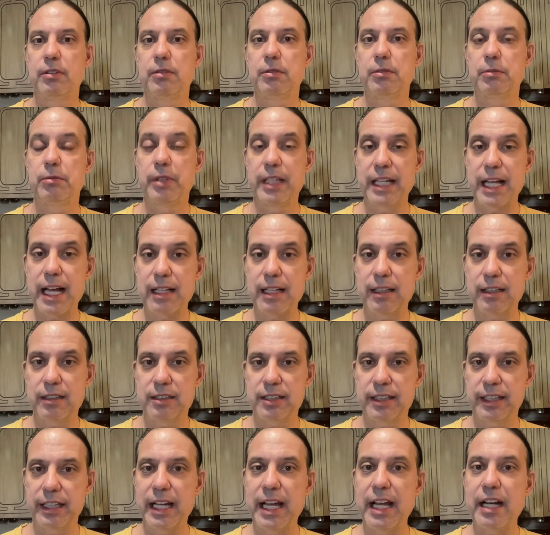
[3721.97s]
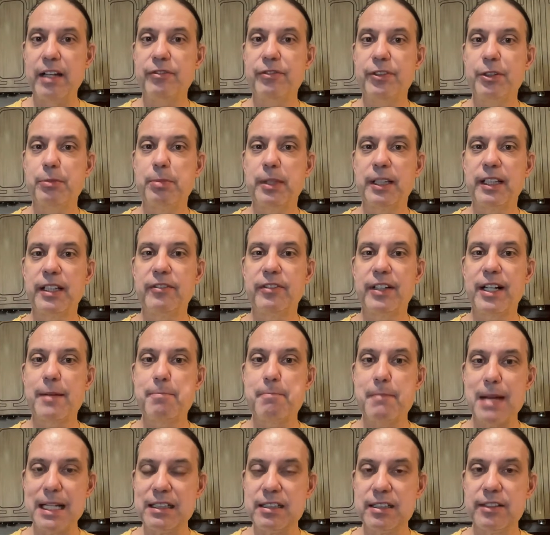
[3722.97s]
reality? And if you believe in a
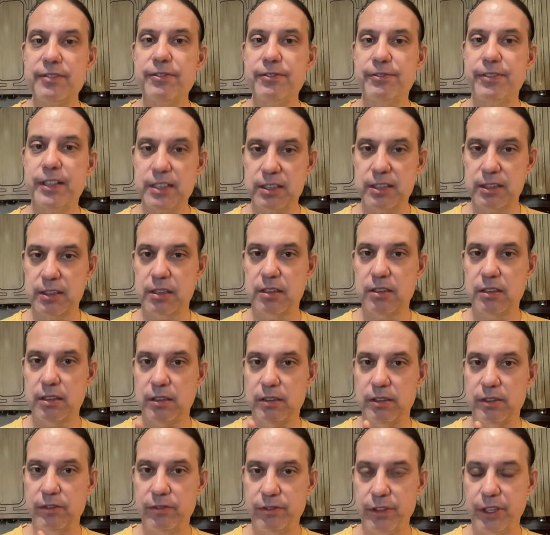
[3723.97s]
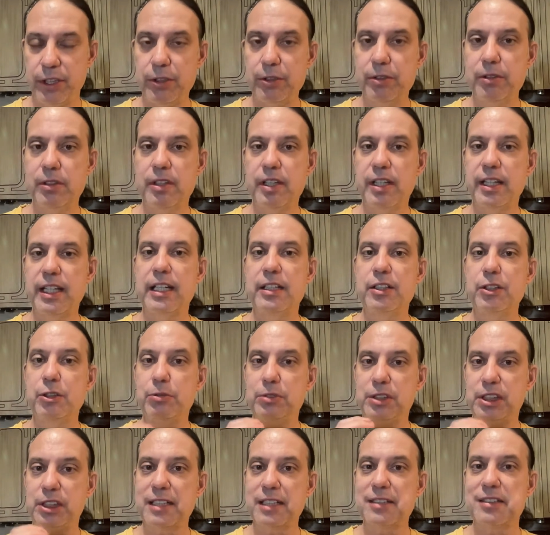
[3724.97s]
metaphysical view, then you
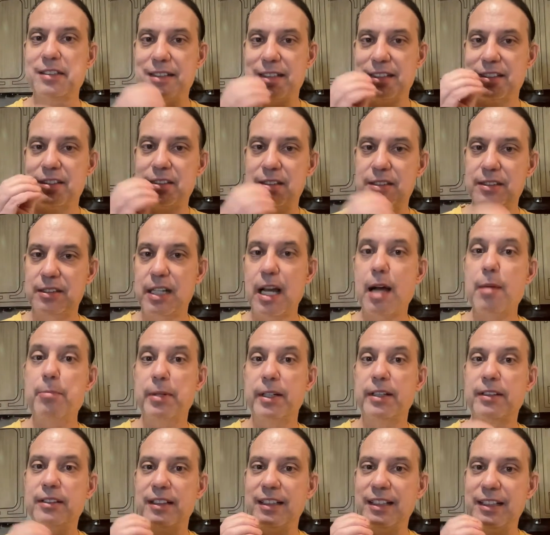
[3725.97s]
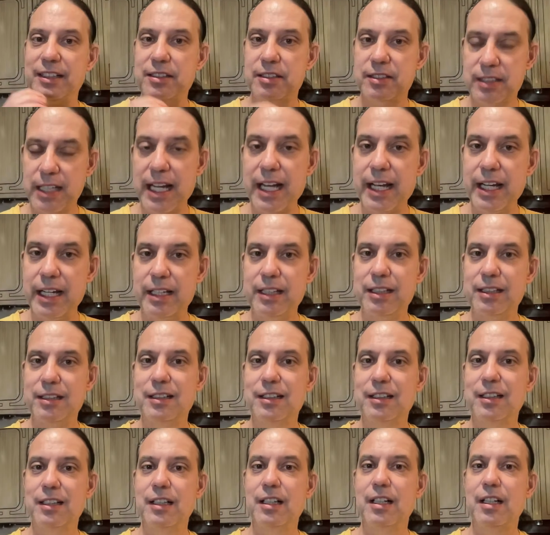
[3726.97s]
just as stubbornly say,
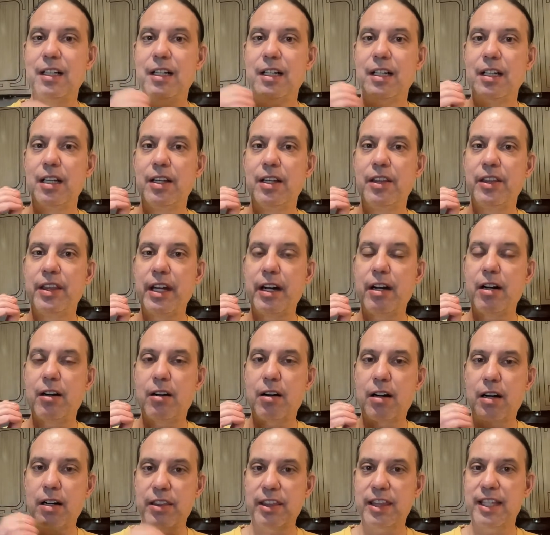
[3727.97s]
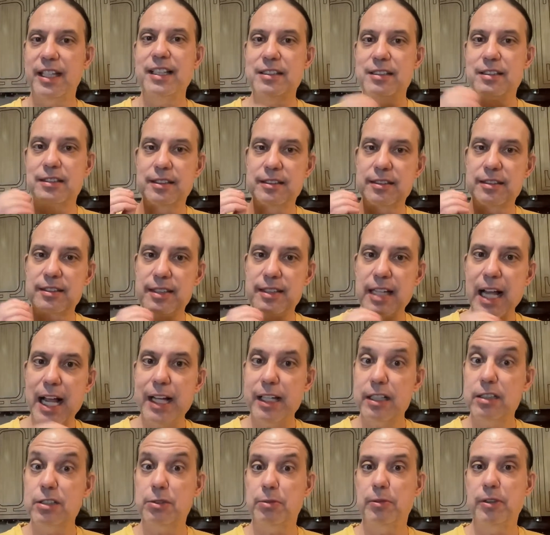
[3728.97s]
there are things that
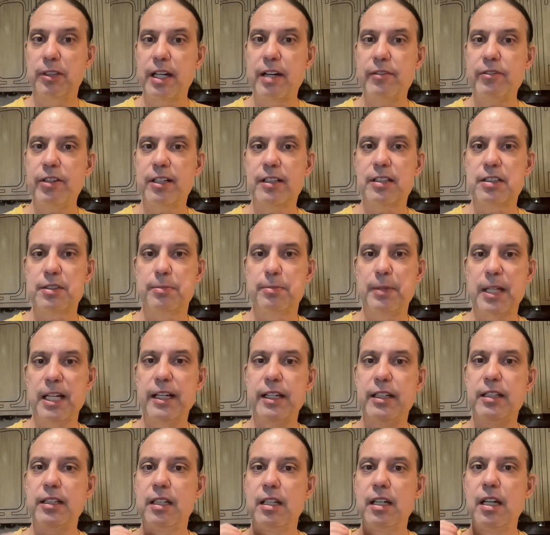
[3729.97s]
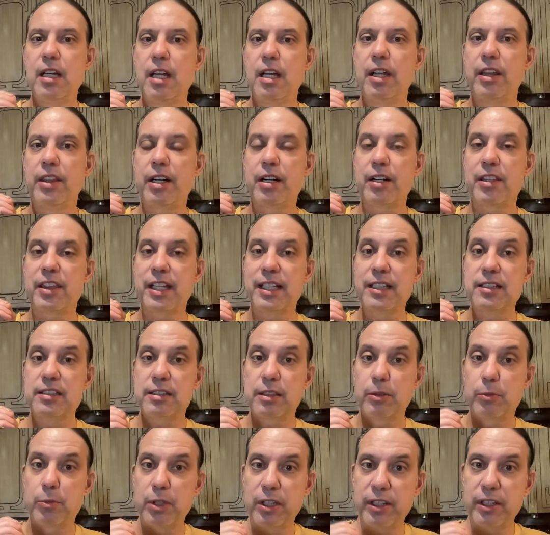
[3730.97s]
science will never explain. There are things
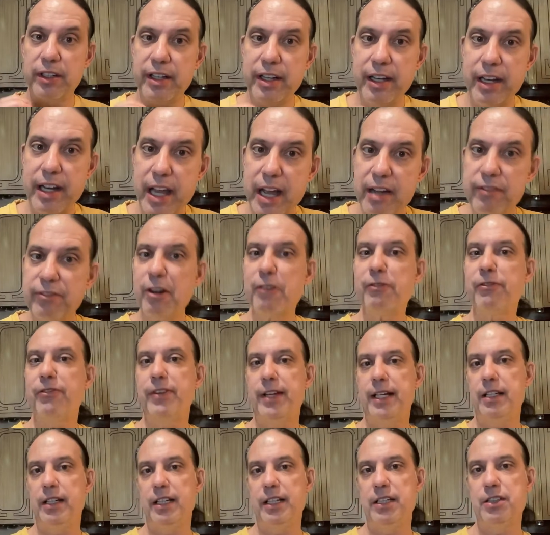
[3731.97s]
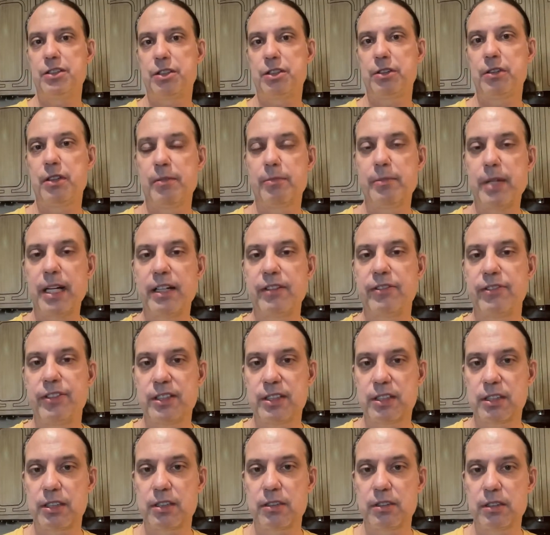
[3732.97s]
that will never fit into a
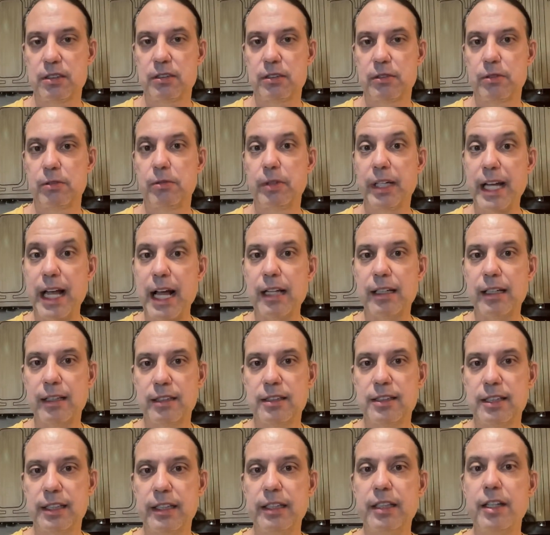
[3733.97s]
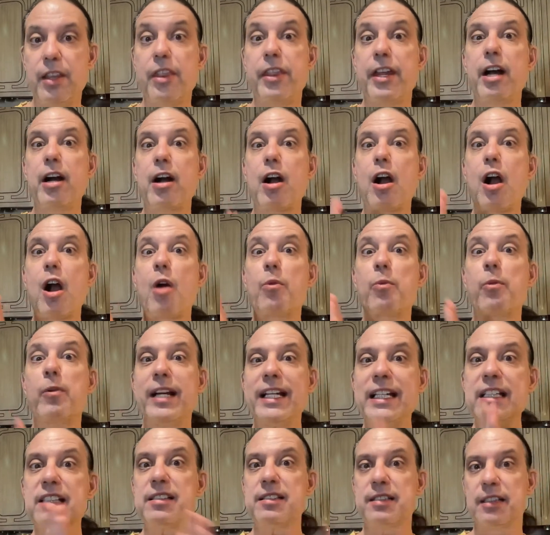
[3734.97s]
metaphysical reality. There are
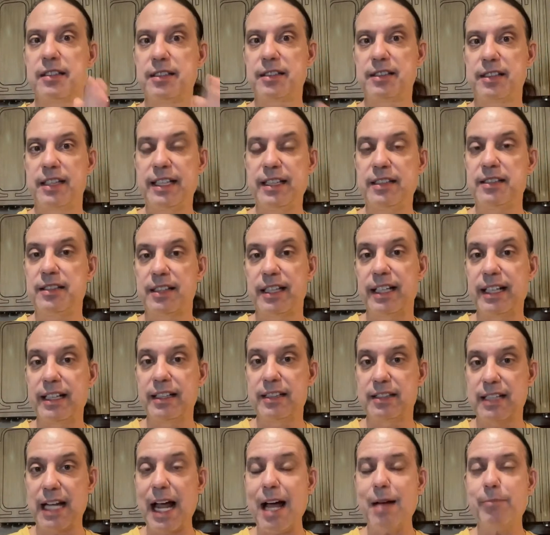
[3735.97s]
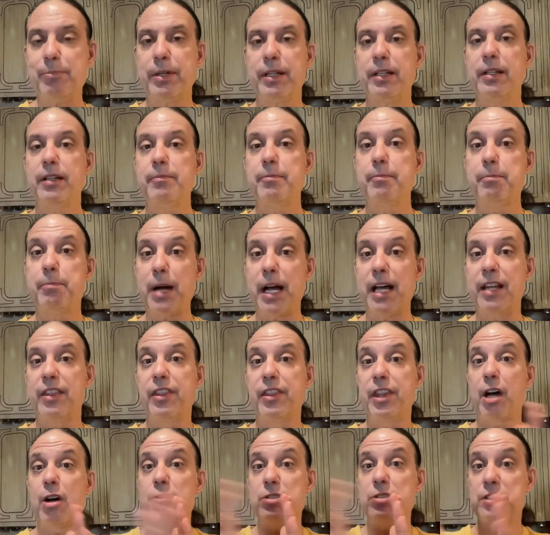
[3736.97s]
reasons these things happen, but
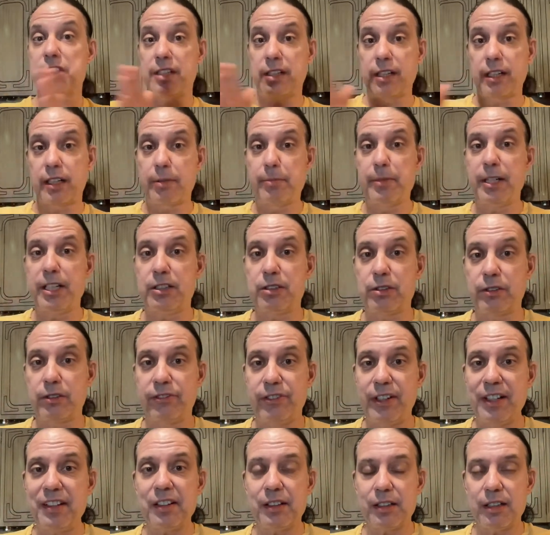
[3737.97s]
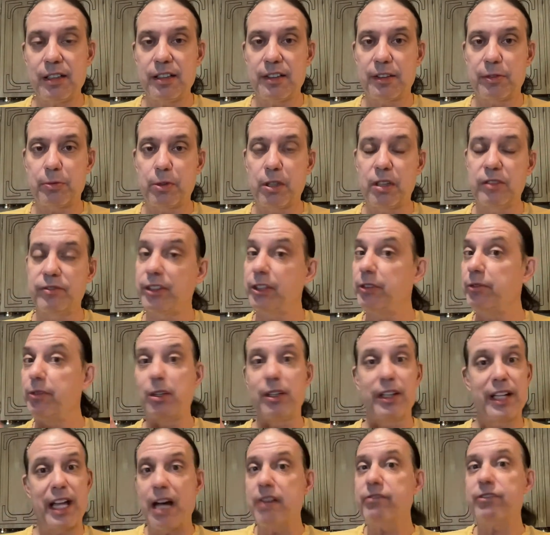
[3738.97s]
those that are committed to a physicalist worldview will
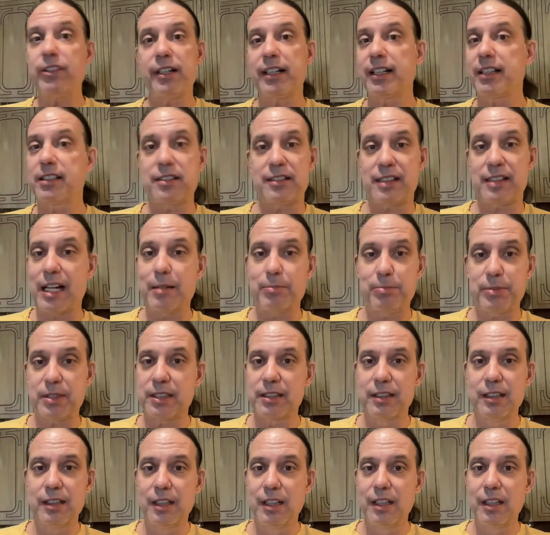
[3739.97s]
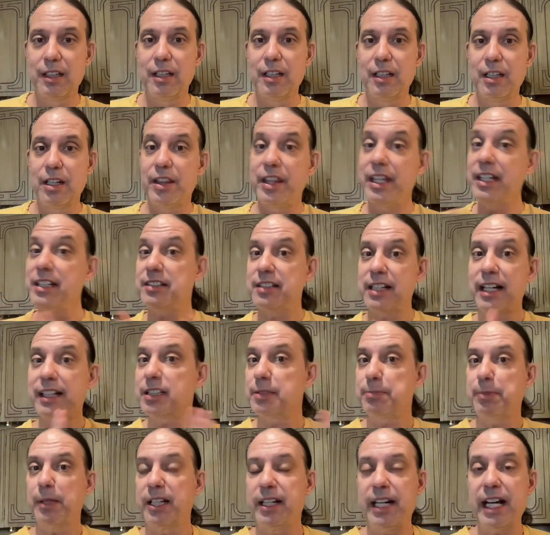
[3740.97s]
never accept these
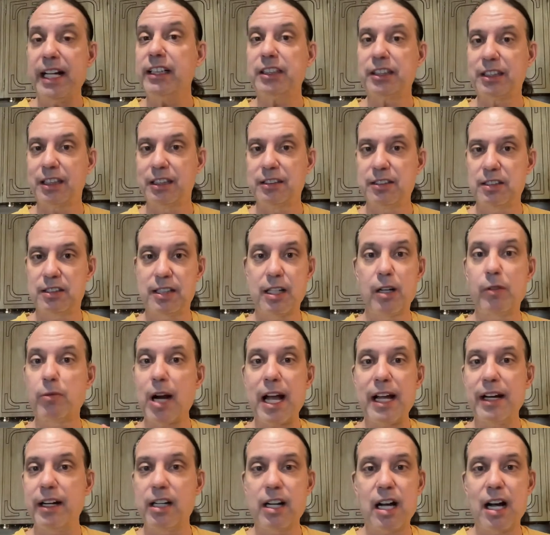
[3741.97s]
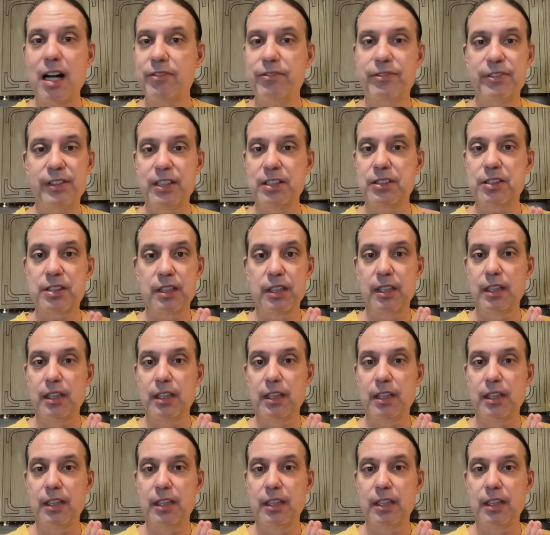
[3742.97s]
explanations. They'll write it off as